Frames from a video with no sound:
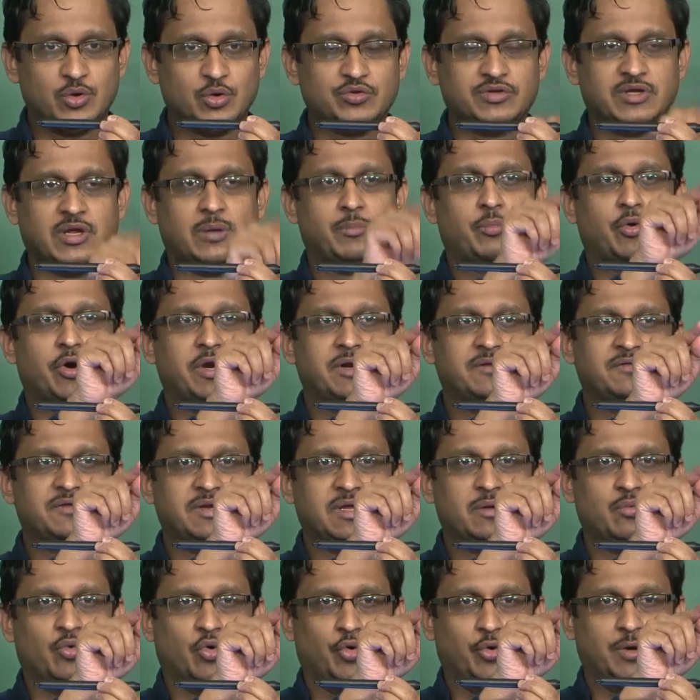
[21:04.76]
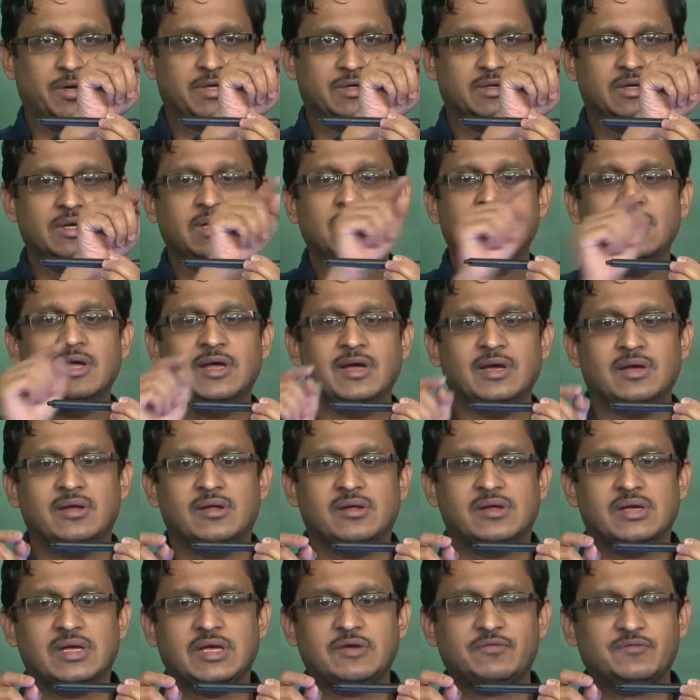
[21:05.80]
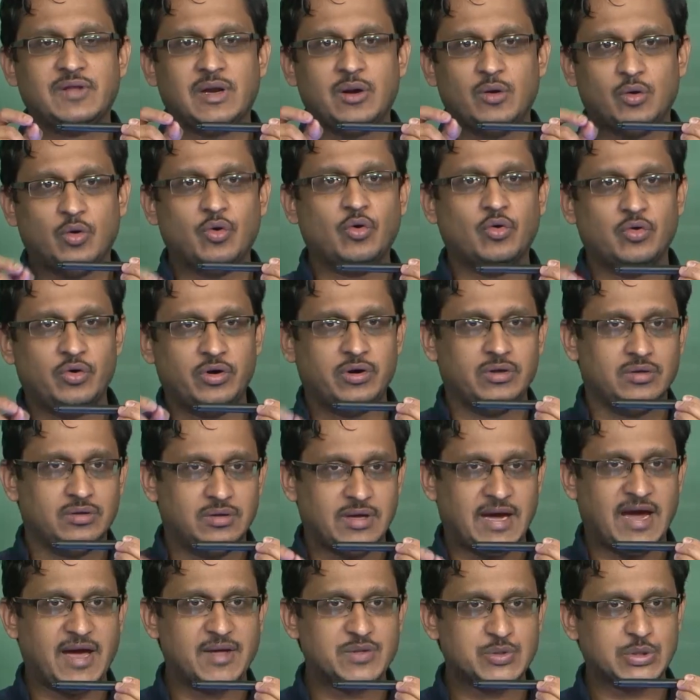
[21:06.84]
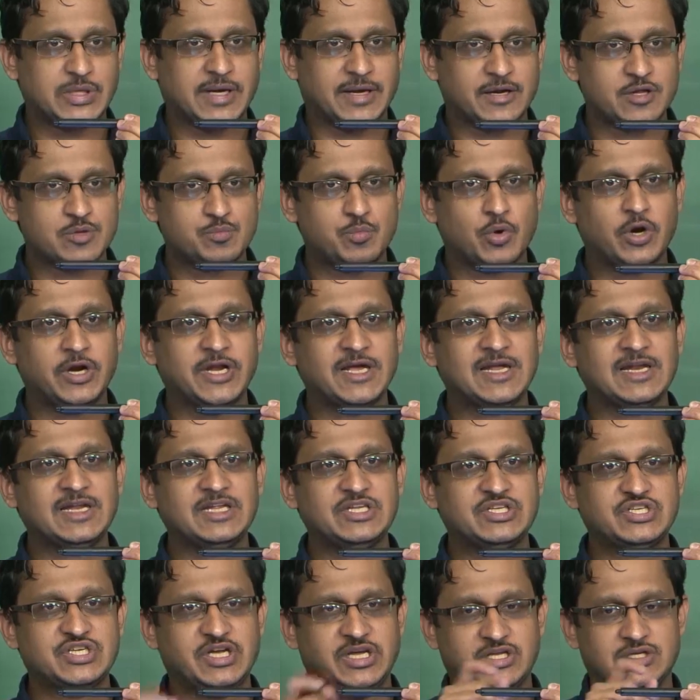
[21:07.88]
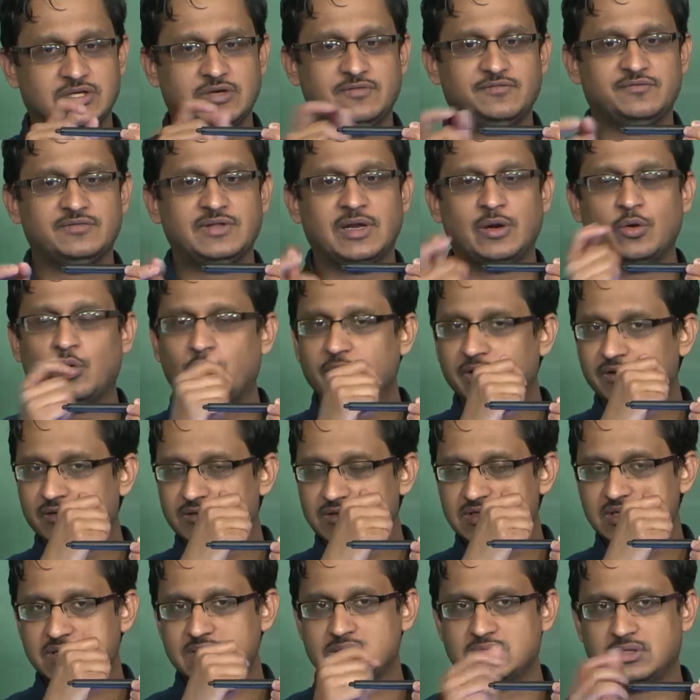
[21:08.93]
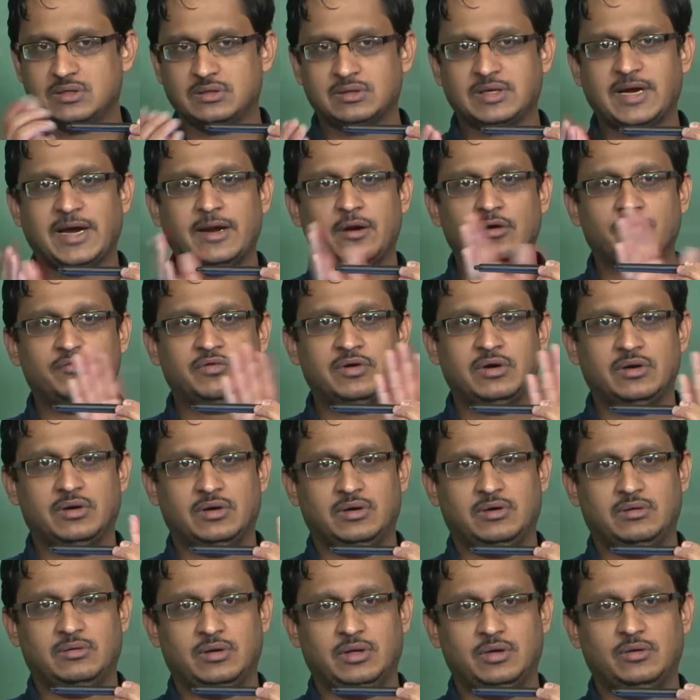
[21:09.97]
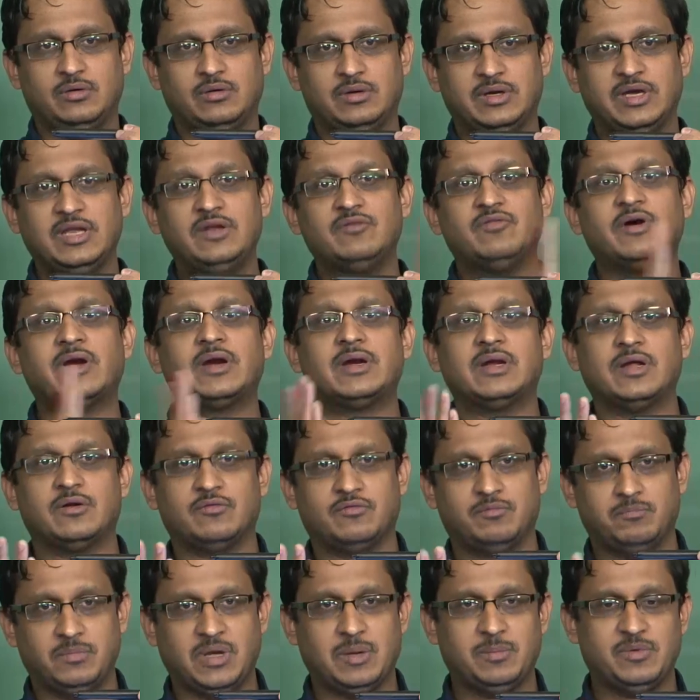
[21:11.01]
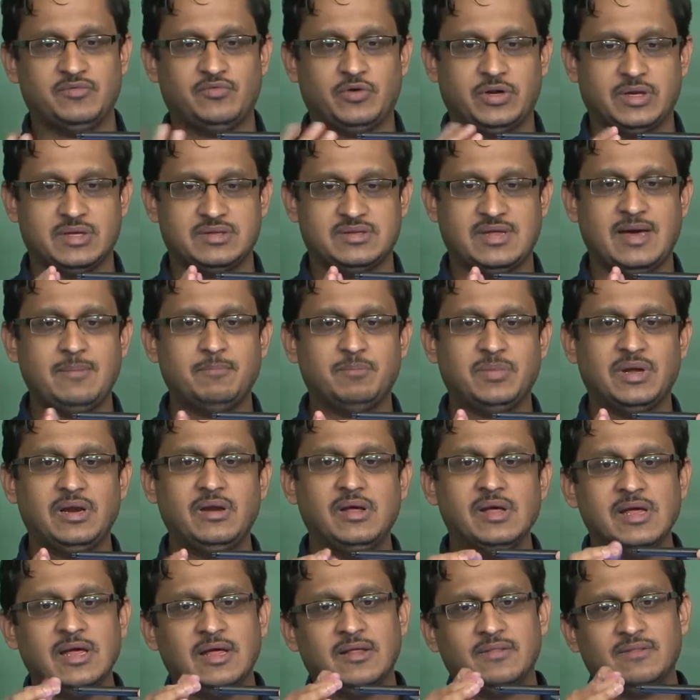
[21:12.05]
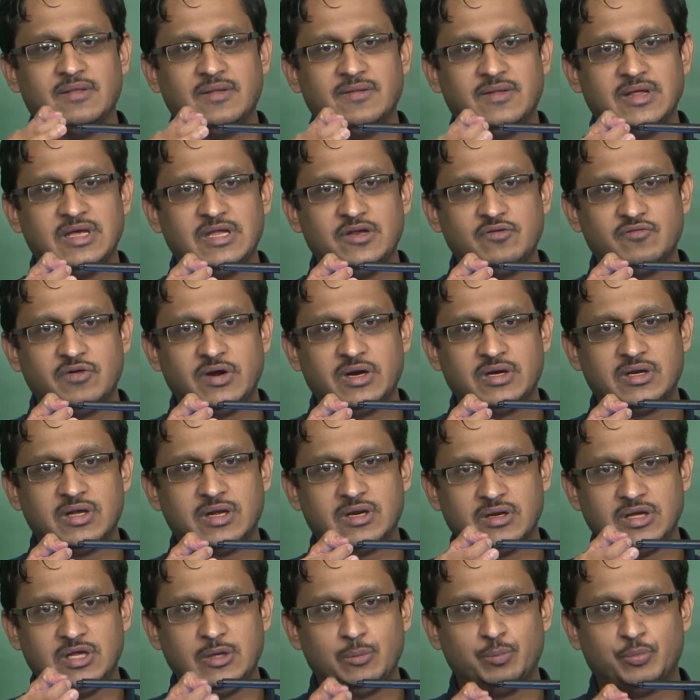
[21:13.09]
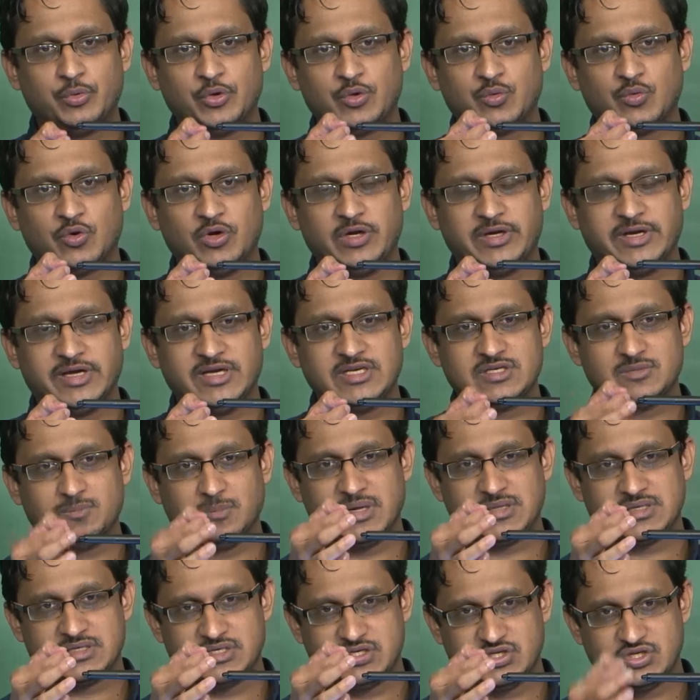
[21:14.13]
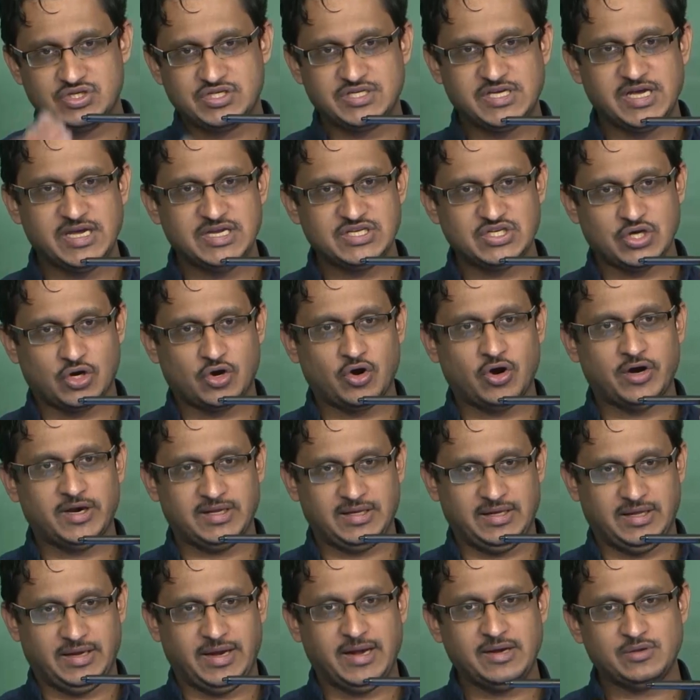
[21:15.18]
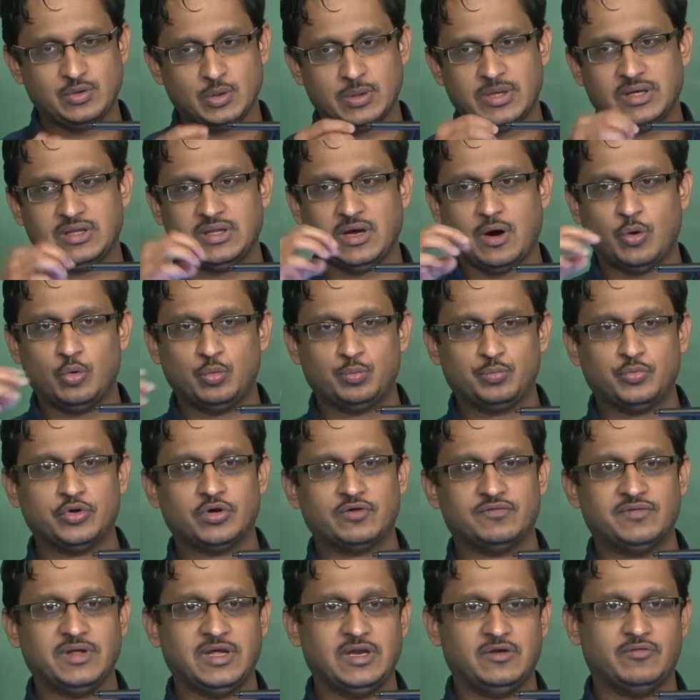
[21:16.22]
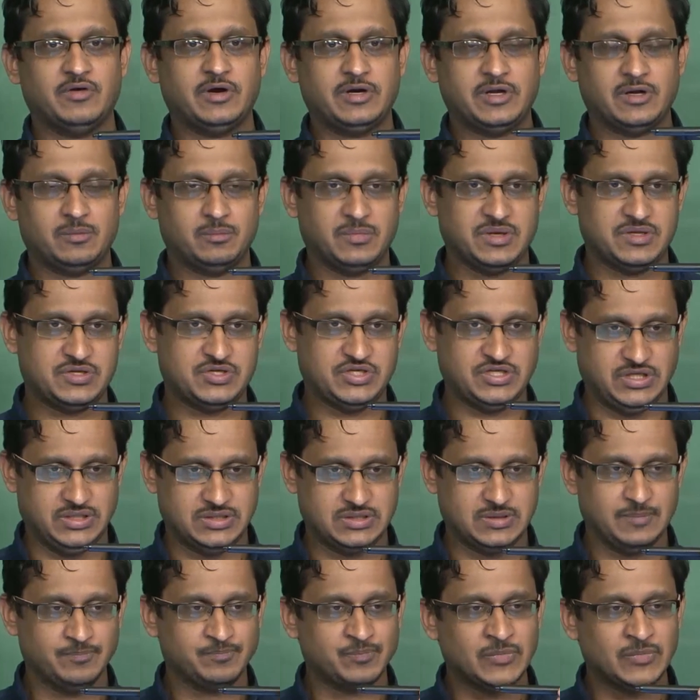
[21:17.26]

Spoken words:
to 3.3 volt. If the load has to correspondingly change, if the load is just kind of a inverter maybe for example, then the inverter input voltage must change accordingly, right, so that the output of the inverter must change.